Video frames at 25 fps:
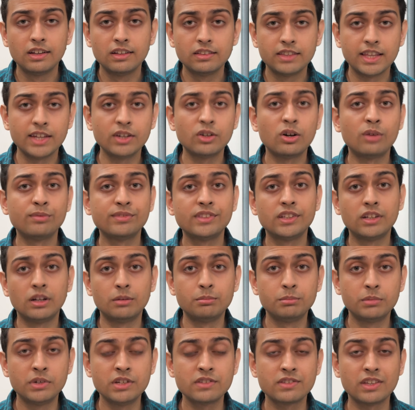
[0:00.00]
Think of the
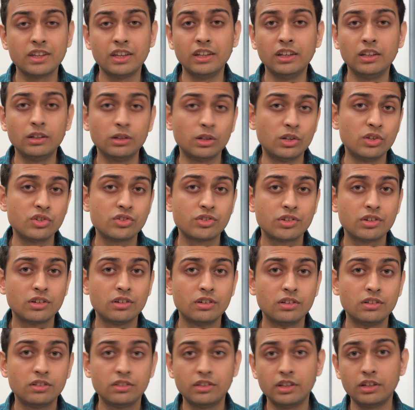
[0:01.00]
numbers in English.
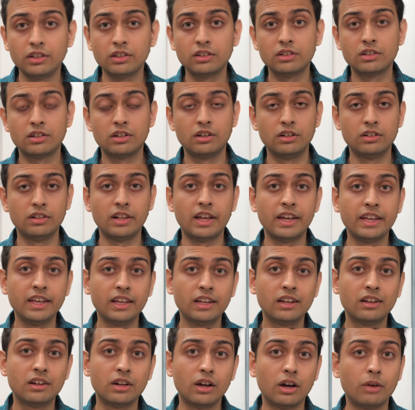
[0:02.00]
Think
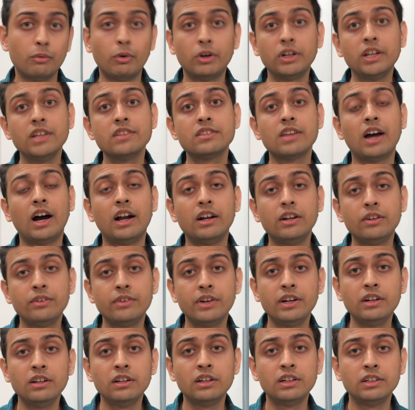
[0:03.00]
like what is
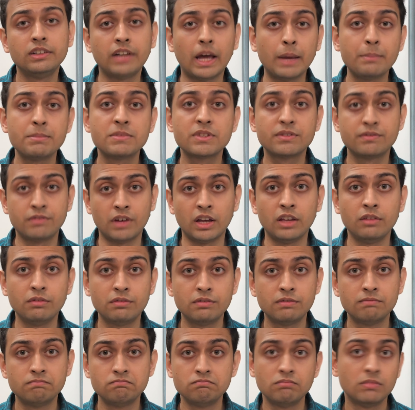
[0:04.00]
100 times
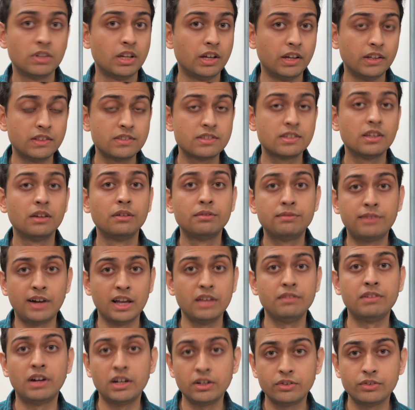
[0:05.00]
5? It's
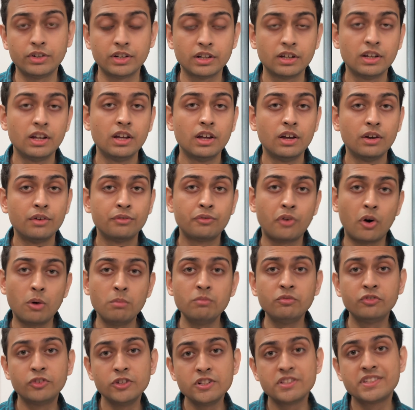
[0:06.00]
500.
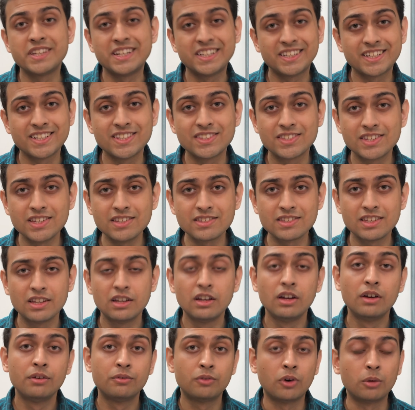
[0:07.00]
Form full sentences,
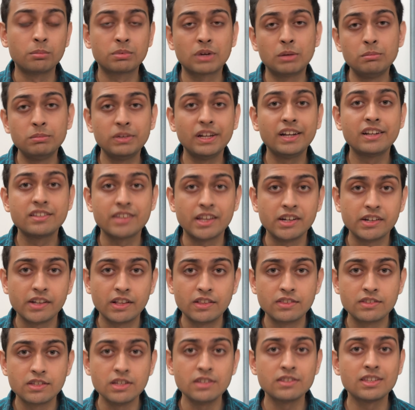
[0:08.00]
form complete
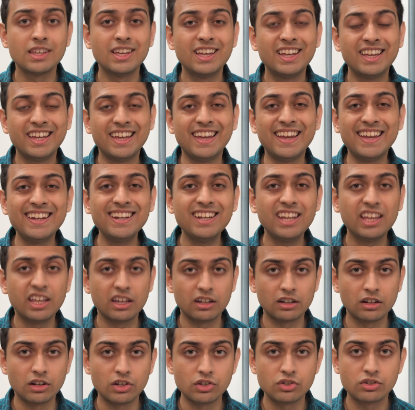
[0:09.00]
sentences in
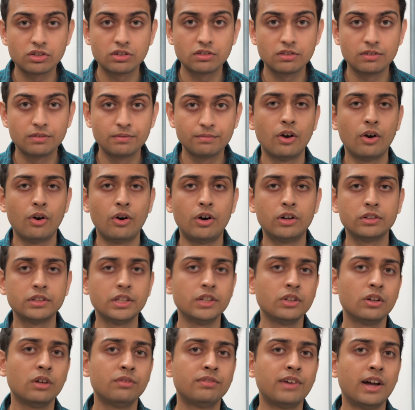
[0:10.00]
English. Or
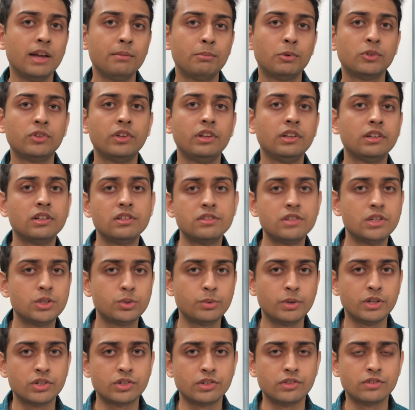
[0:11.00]
think of hypothetical
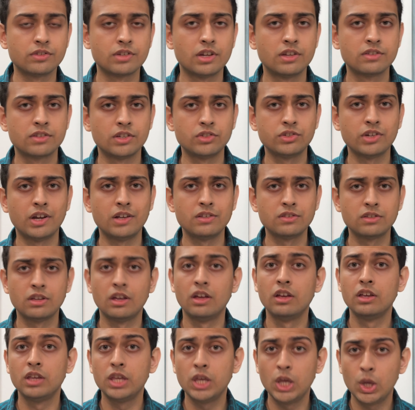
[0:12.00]
situations such as
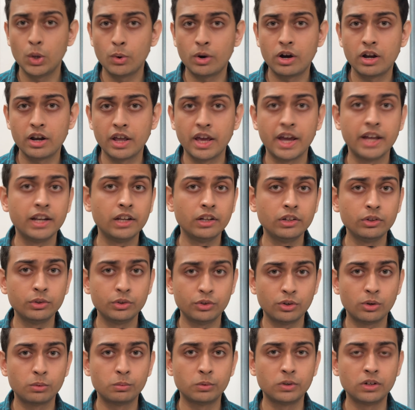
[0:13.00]
you are heading to
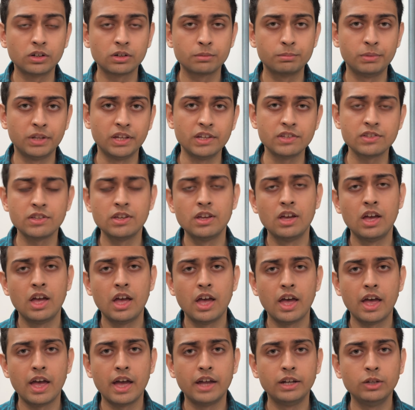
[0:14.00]
your workplace
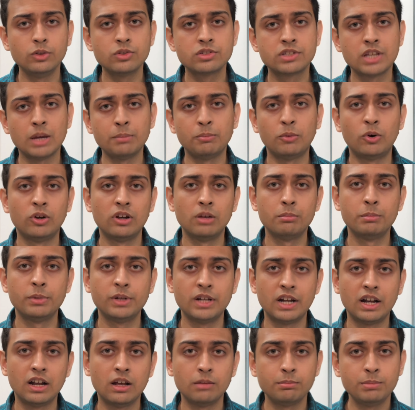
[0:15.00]
and you step on a
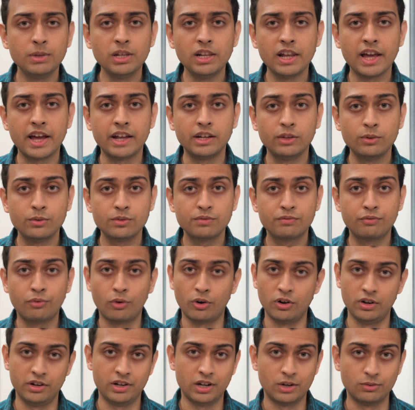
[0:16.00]
banana peel and you
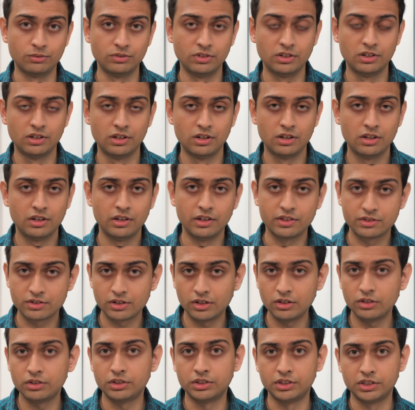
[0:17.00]
fall down. It's
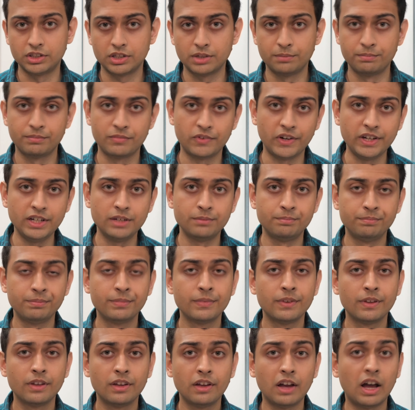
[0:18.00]
gonna hurt, right?
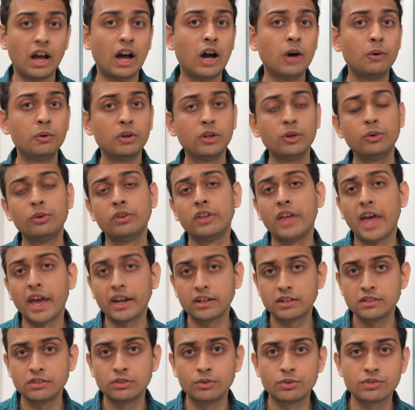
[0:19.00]
How would you
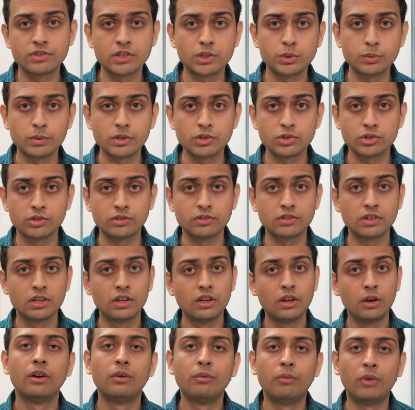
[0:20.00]
react in those situations?
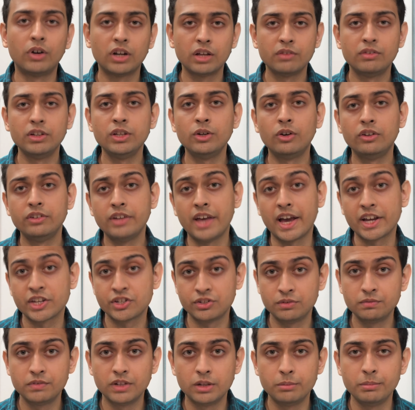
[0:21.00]
Whatever your
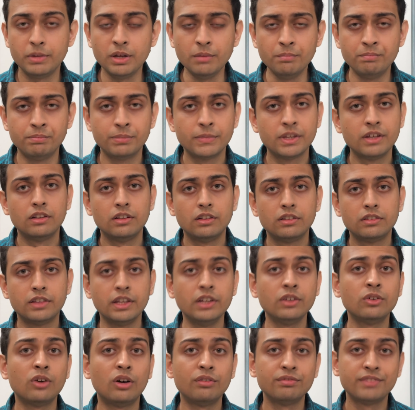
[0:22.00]
reaction will be,
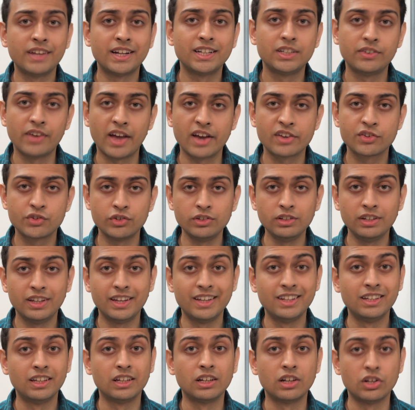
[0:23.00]
think of that reaction
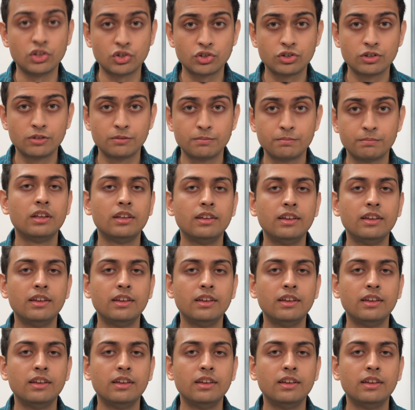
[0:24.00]
in English.